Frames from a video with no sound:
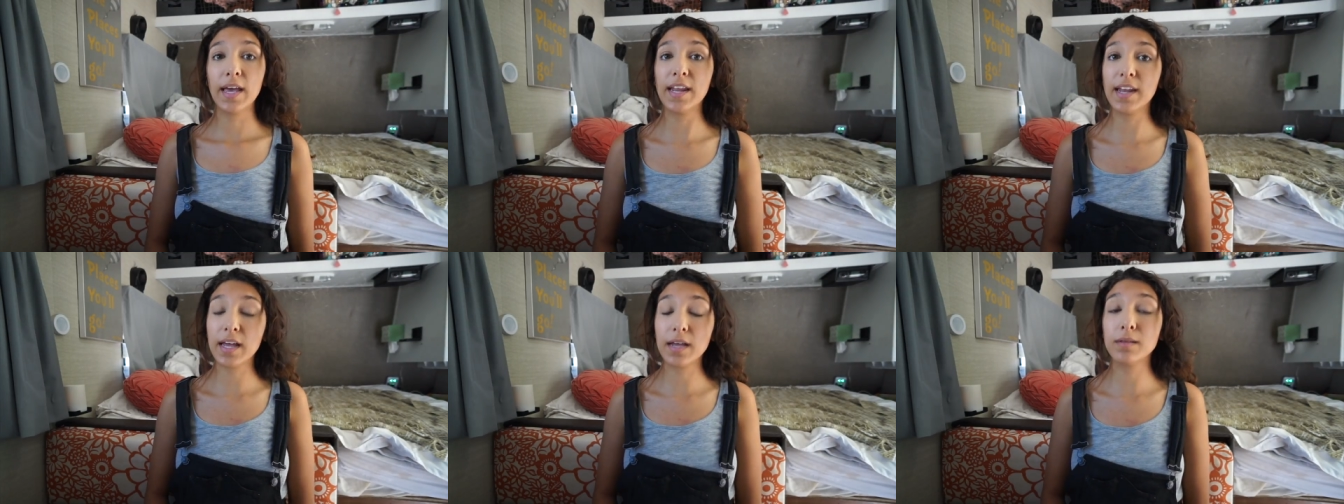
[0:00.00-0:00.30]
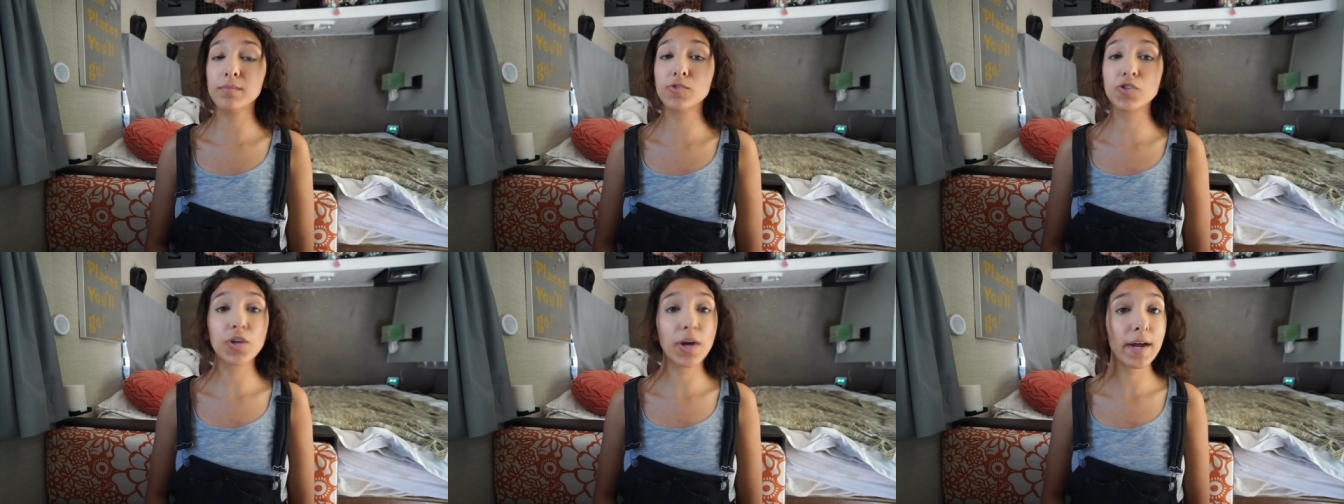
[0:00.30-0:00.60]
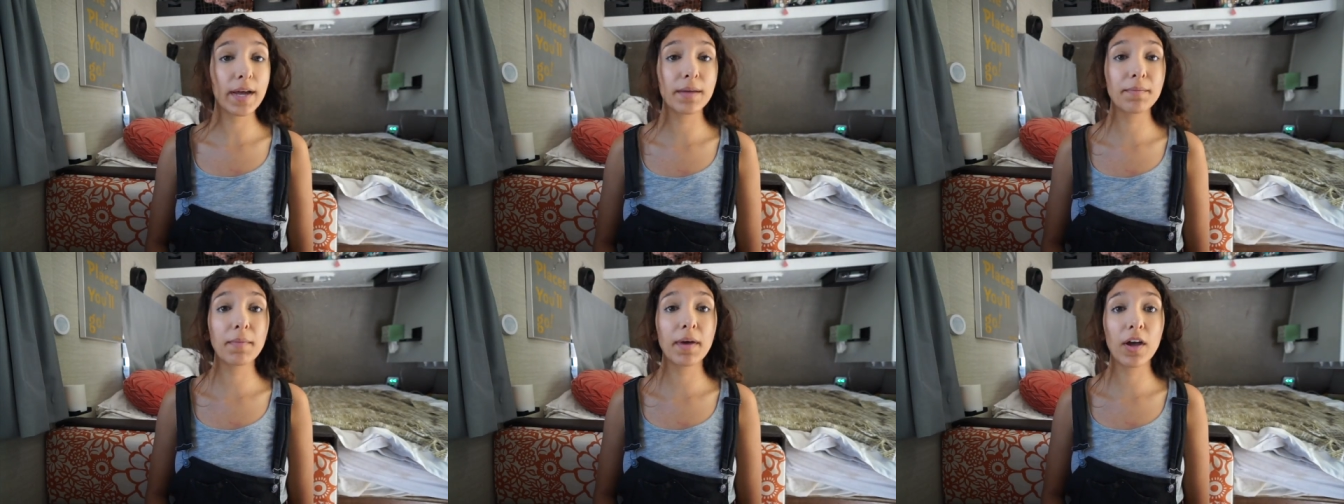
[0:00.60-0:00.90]
and I am
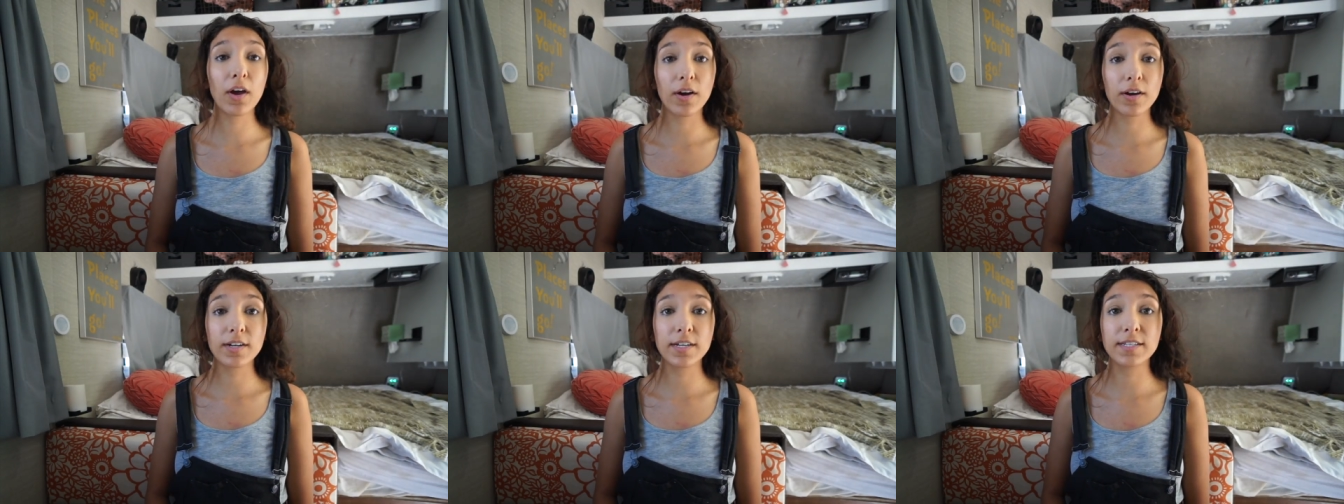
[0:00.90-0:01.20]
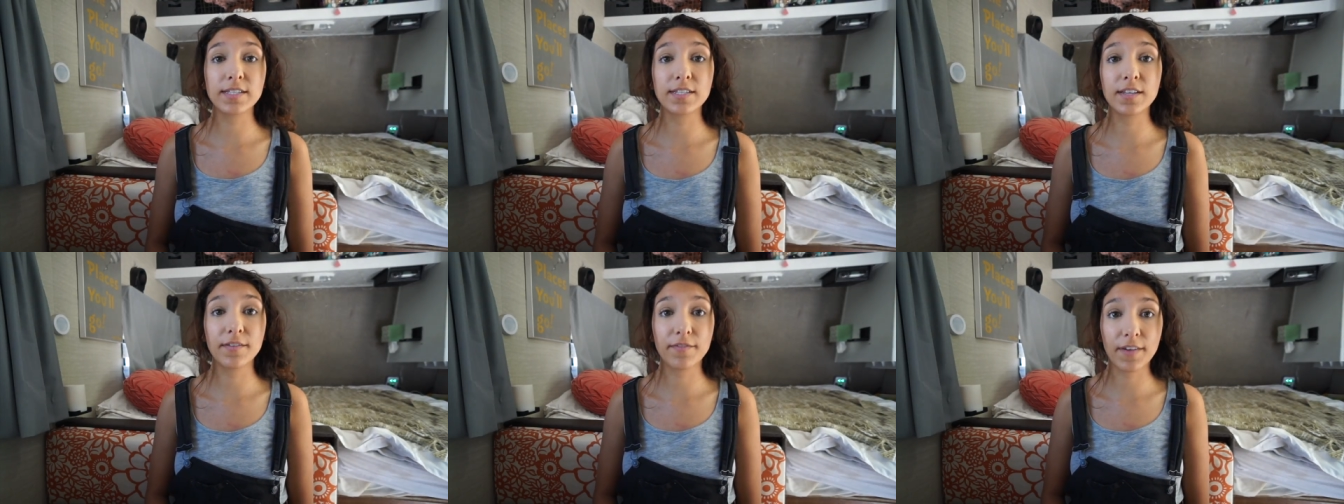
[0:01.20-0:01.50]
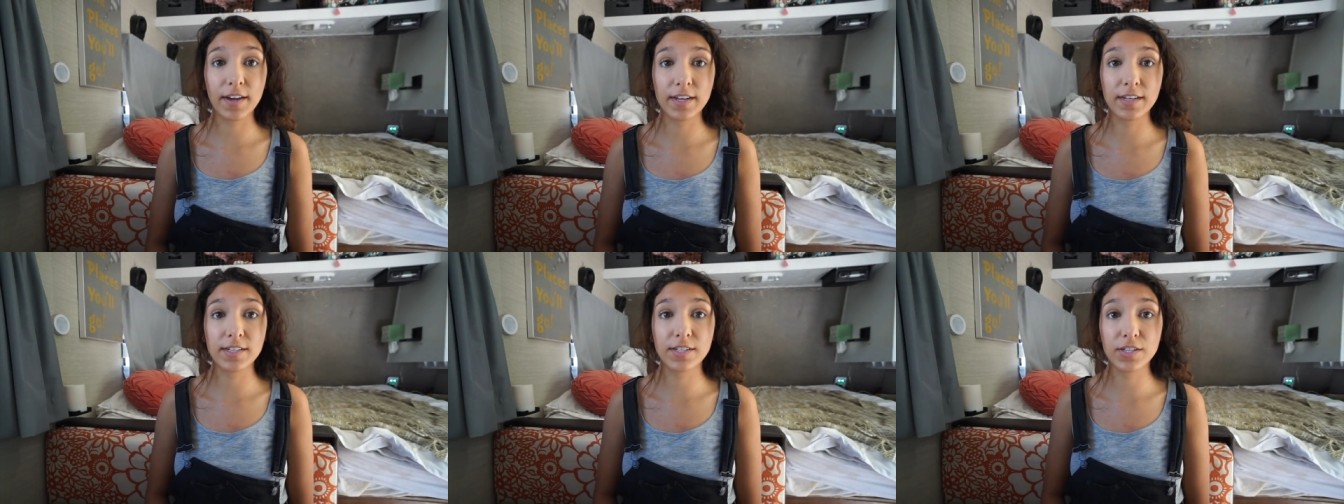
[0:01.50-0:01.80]
trying my hardest to
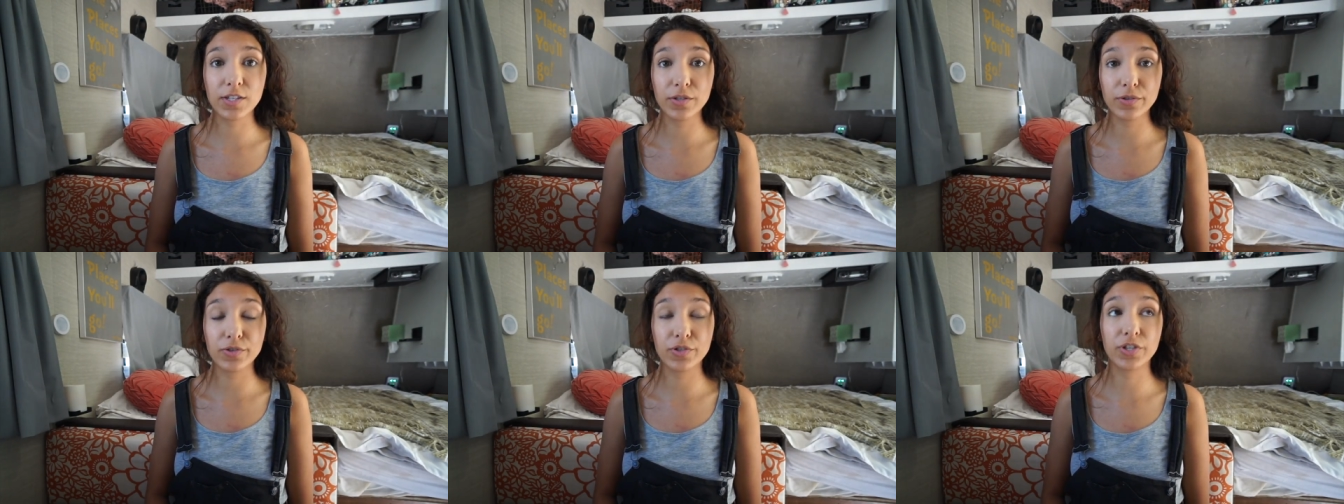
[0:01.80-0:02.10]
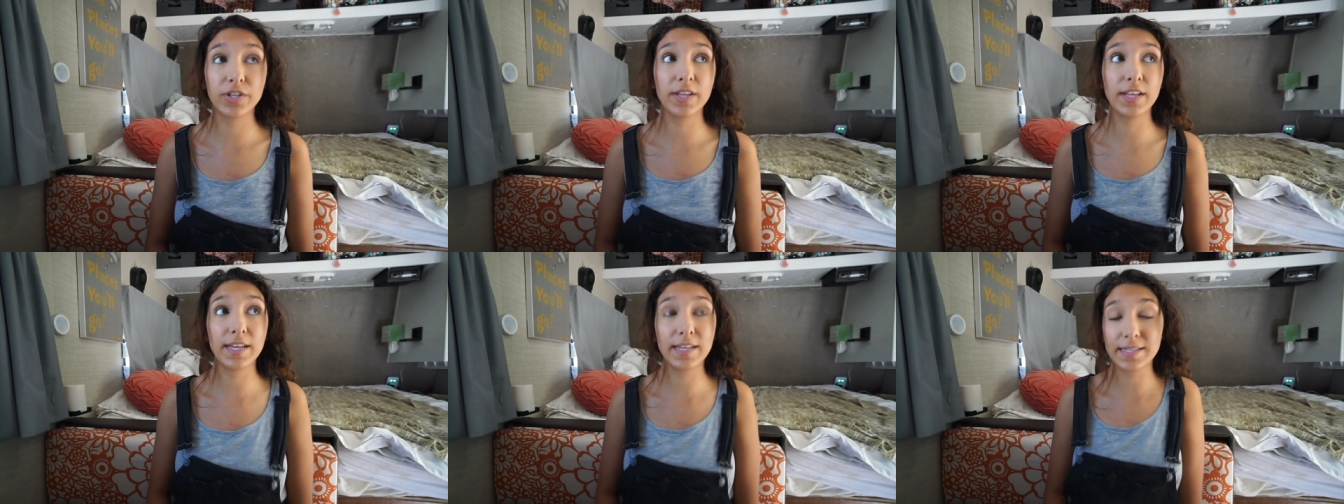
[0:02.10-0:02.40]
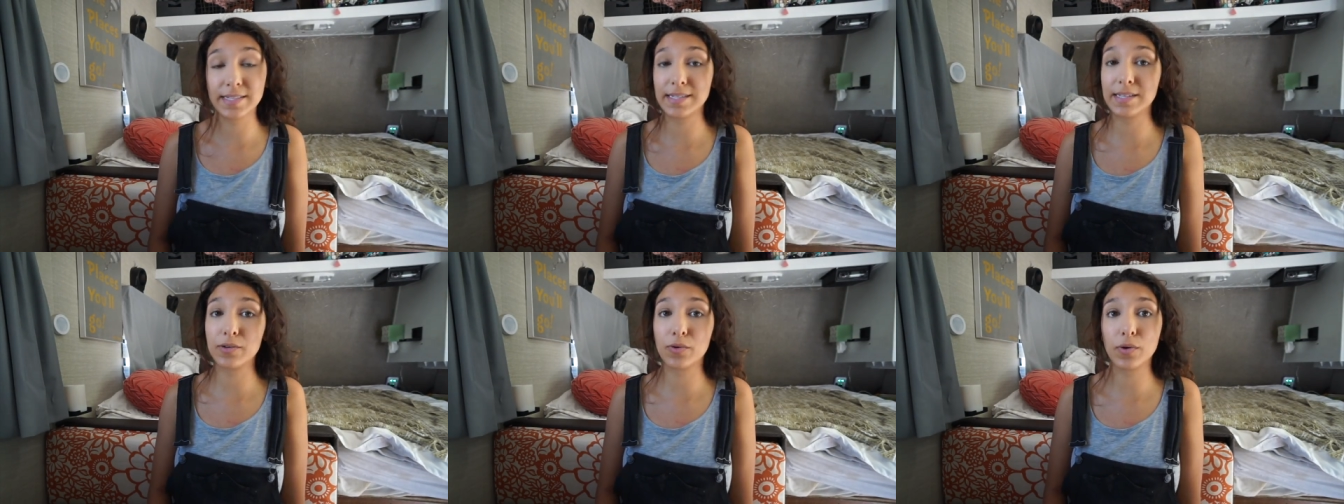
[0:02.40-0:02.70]
find a solution that
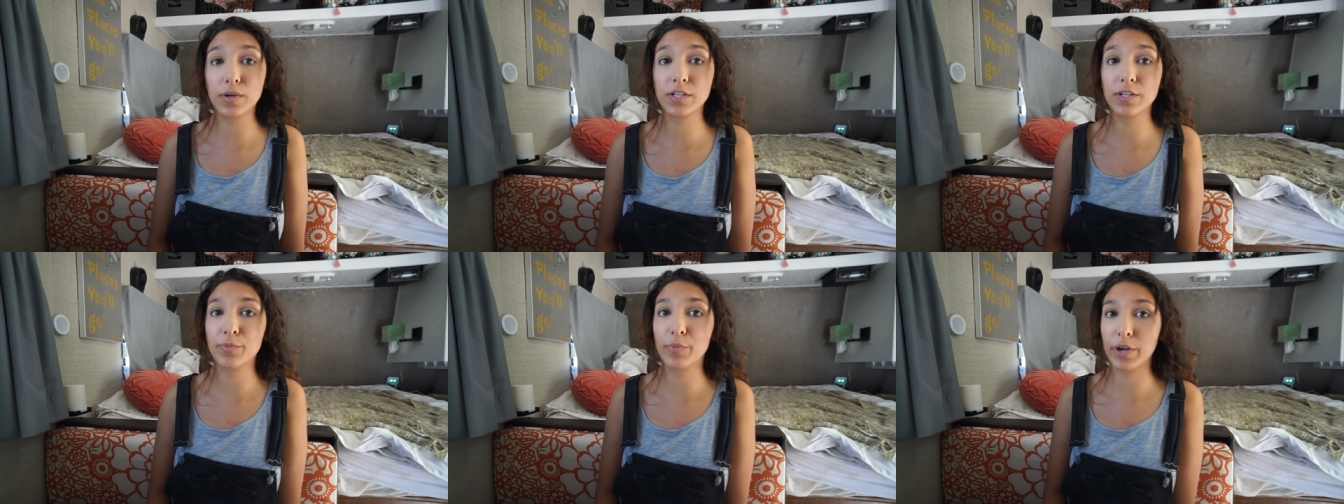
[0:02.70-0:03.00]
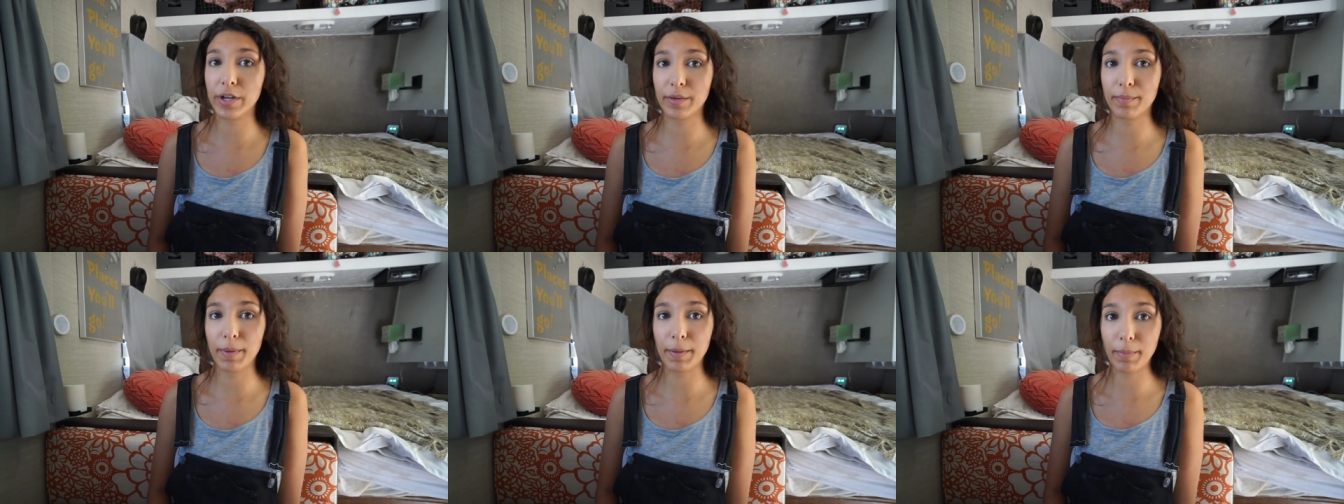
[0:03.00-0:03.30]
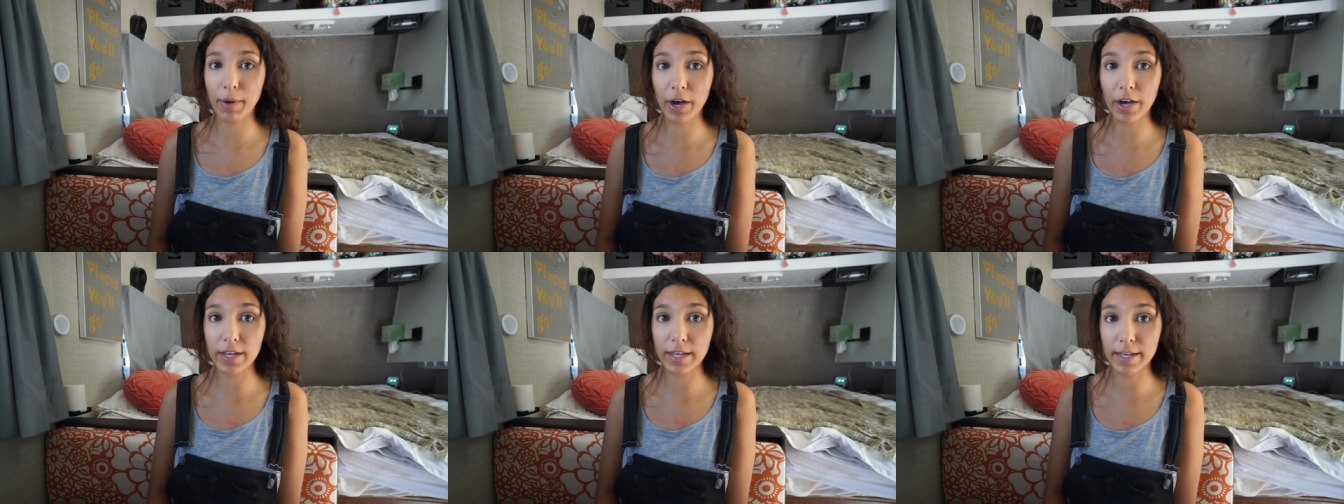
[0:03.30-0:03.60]
isn't going to break my
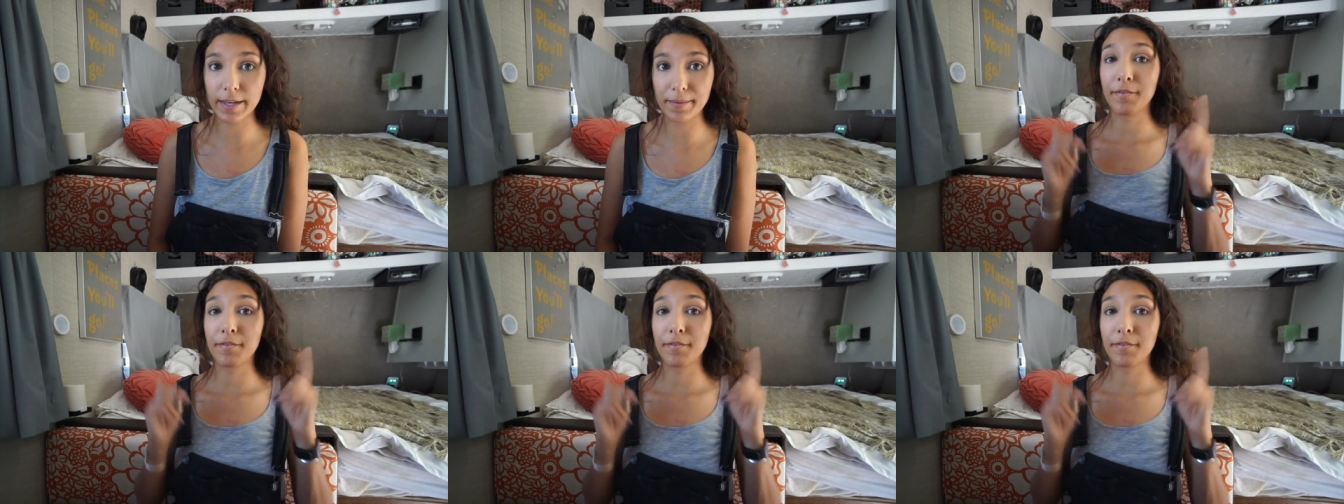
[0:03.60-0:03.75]
pocket.